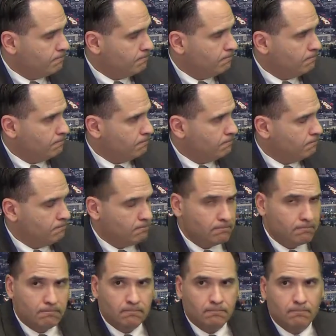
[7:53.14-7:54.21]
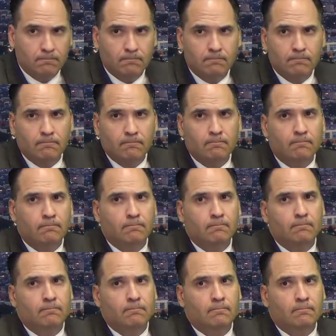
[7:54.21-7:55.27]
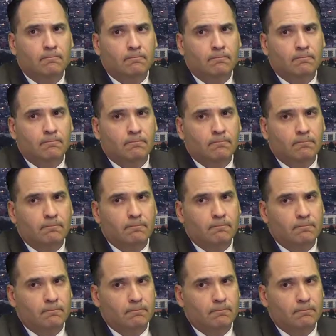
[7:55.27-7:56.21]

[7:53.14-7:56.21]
(silent)